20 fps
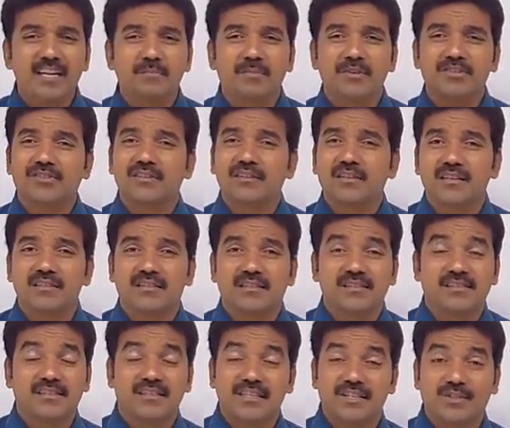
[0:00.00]
In
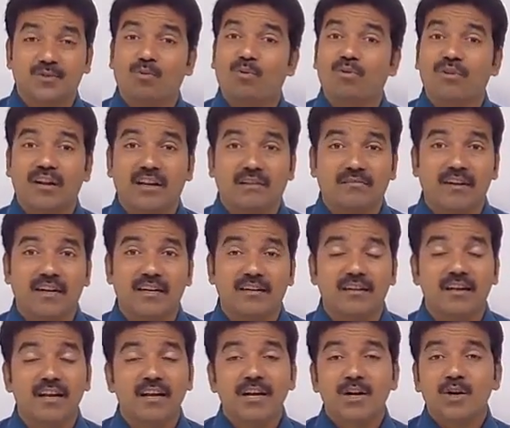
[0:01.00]
90% cases it is not
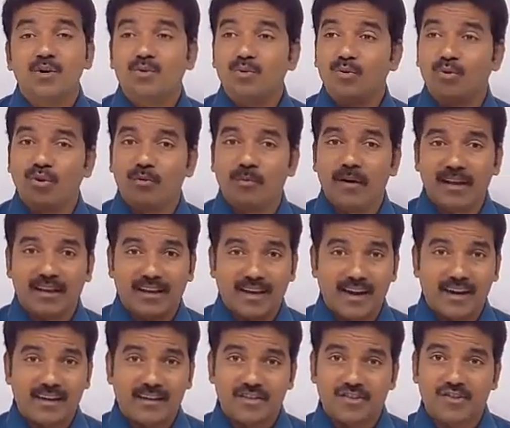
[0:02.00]
required to
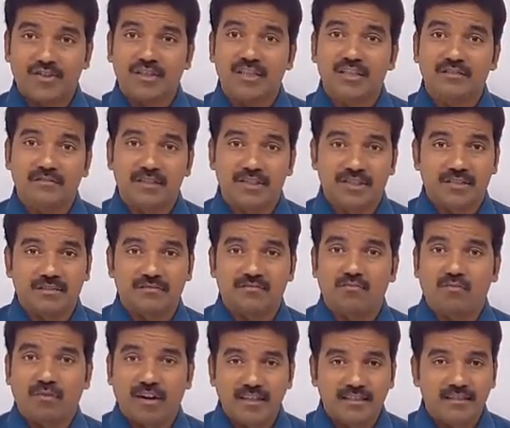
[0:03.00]
go by characteristic
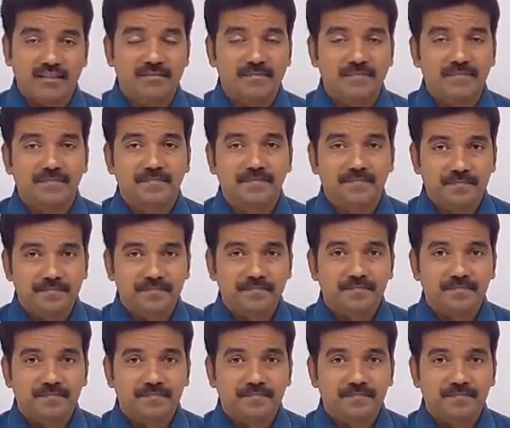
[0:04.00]
equation, right?